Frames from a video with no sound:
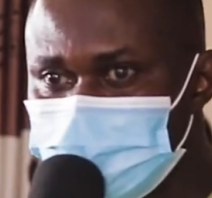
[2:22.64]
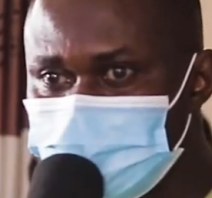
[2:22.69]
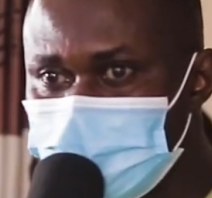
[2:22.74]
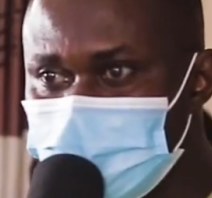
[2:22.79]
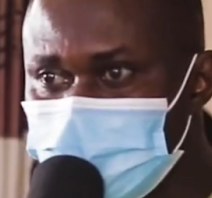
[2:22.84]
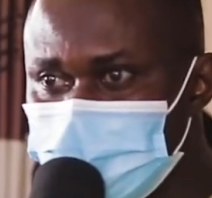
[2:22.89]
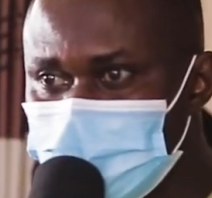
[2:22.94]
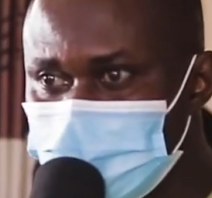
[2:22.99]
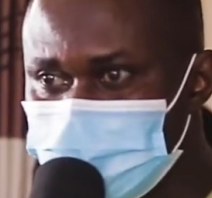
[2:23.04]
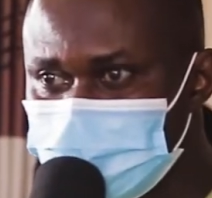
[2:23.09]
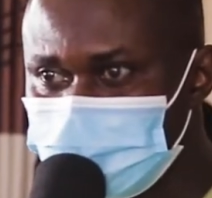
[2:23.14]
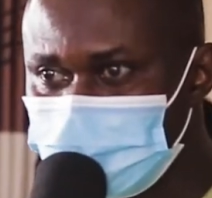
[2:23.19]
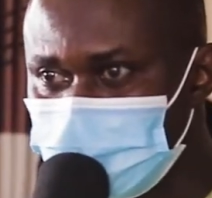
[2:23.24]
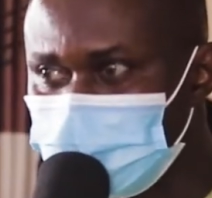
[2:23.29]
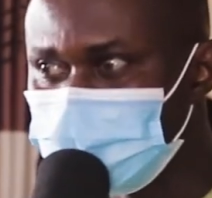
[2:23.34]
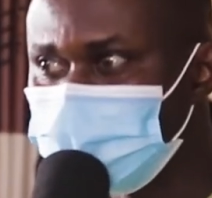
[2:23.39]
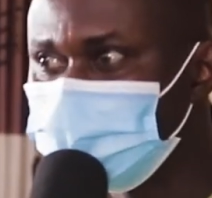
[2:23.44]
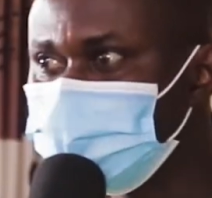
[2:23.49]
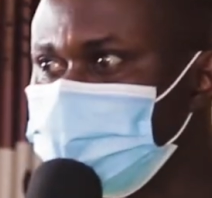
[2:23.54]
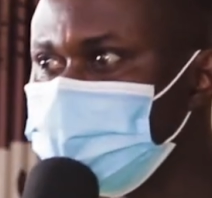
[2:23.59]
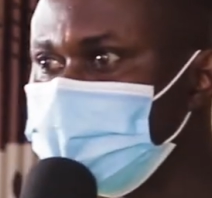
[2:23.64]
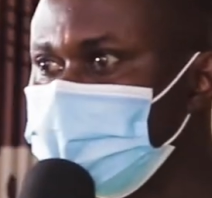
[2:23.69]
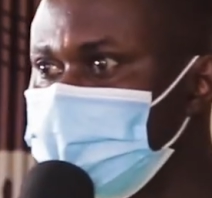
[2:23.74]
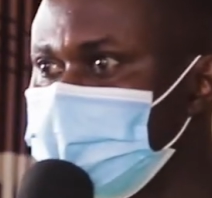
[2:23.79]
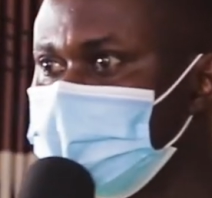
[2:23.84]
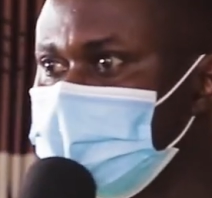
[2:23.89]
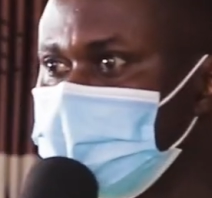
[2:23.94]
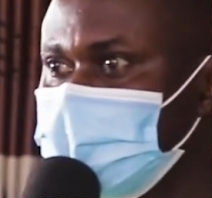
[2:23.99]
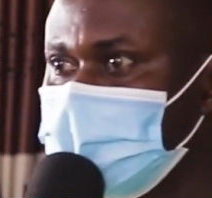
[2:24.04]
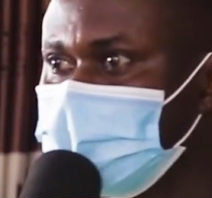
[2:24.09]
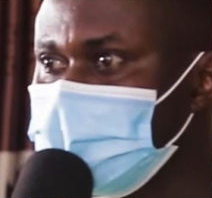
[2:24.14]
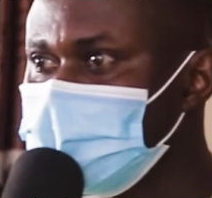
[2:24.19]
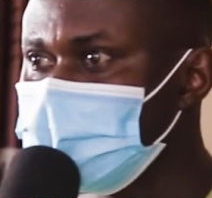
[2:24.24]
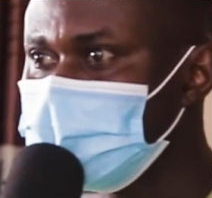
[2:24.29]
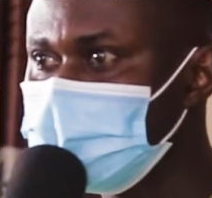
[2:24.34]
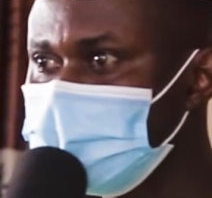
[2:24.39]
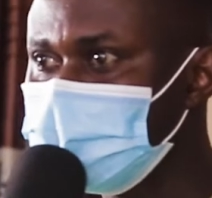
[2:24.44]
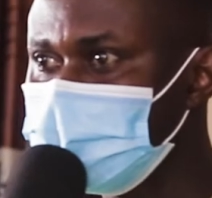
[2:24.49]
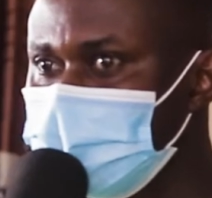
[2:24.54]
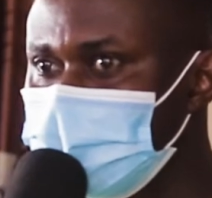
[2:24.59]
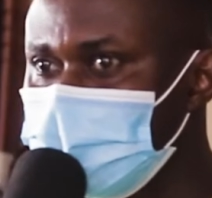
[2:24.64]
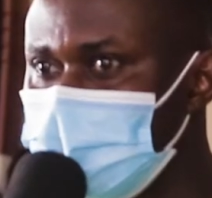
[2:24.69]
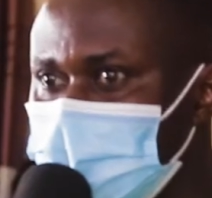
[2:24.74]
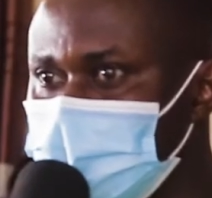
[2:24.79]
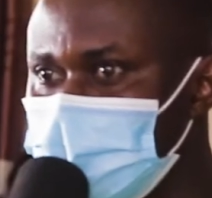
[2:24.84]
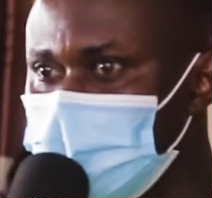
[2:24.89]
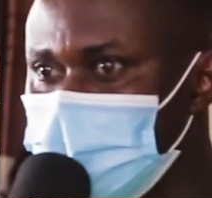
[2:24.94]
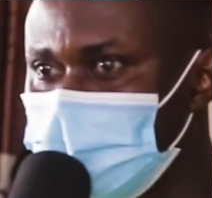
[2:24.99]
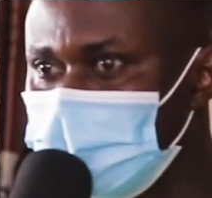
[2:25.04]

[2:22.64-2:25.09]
water was a very challenging for